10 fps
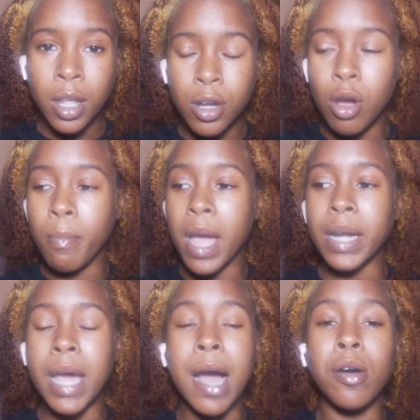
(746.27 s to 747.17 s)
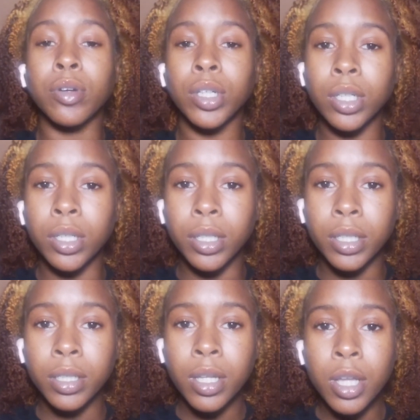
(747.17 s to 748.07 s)
no matter how
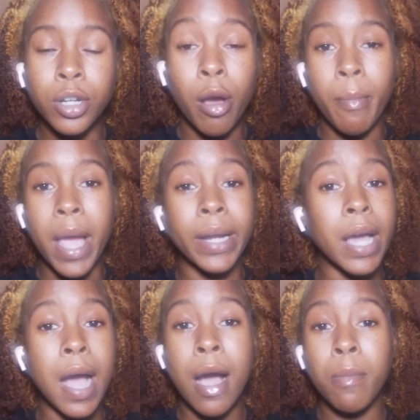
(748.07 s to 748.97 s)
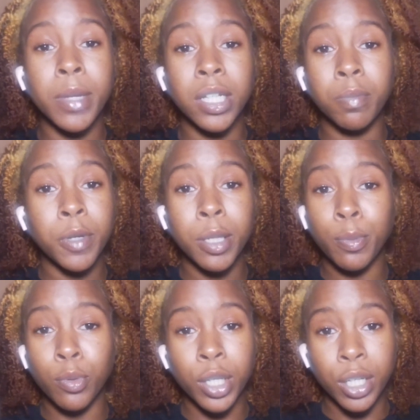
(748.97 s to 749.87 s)
good, no matter how many
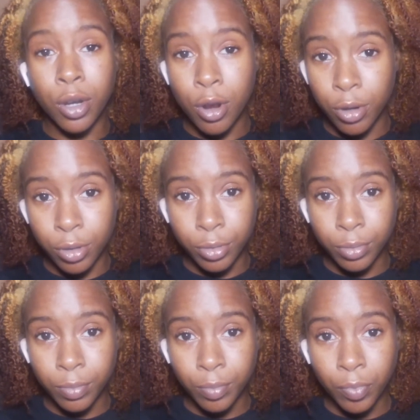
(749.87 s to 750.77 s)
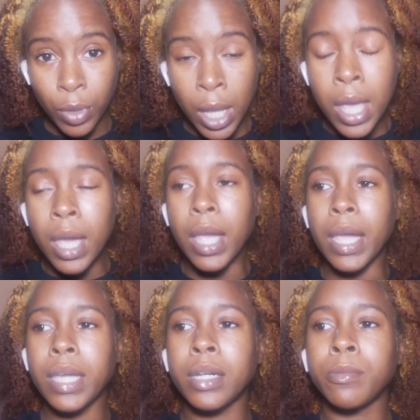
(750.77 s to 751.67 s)
people he hurt.
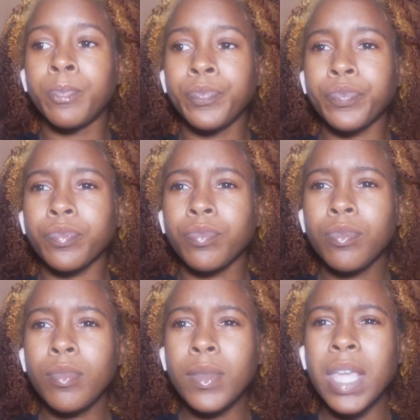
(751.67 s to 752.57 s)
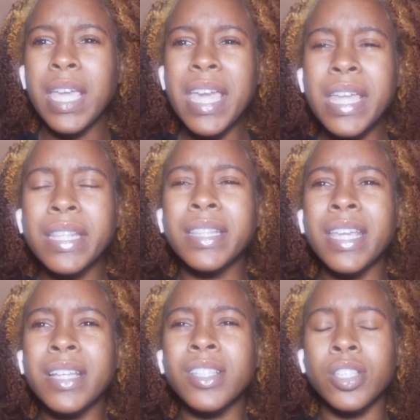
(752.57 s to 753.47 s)
And and
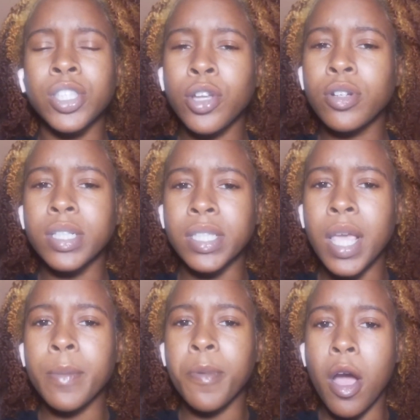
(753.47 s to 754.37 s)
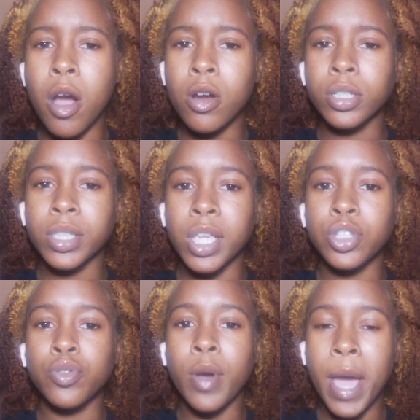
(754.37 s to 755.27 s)
there's a certain type of heart
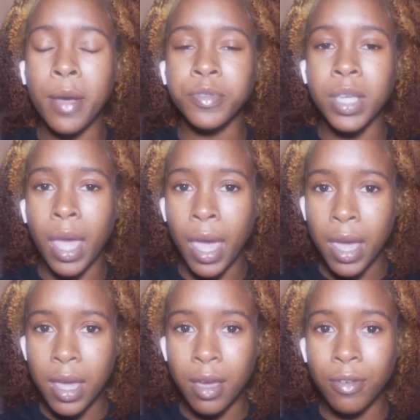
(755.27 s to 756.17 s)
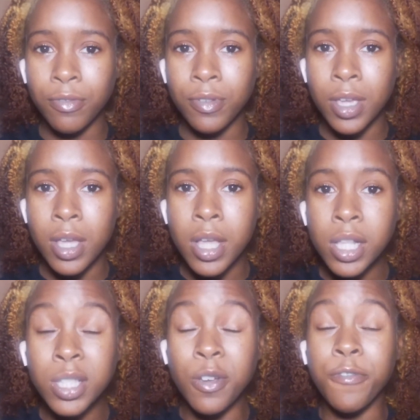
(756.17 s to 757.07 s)
that you have to have
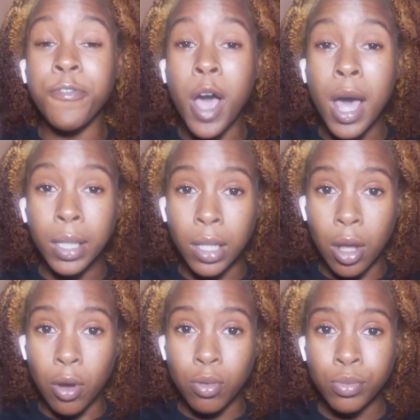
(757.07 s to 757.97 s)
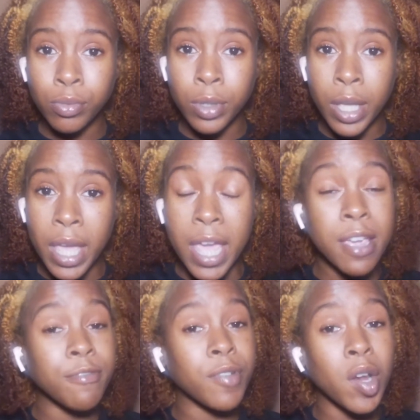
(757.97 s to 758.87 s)
to follow
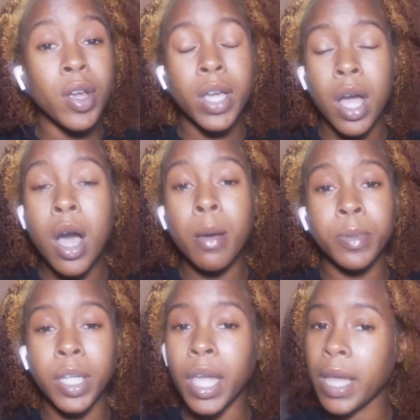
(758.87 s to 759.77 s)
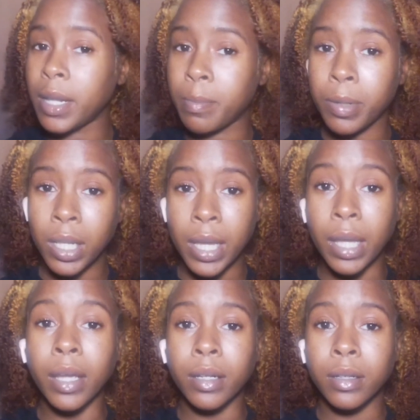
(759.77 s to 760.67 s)
a very complicated
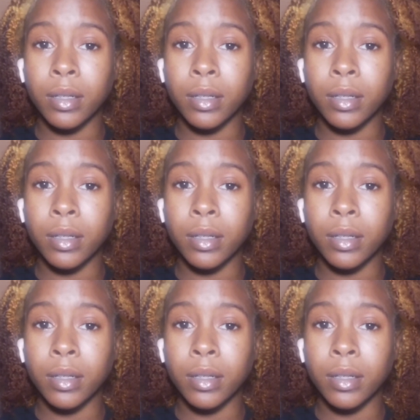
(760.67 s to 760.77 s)
plan.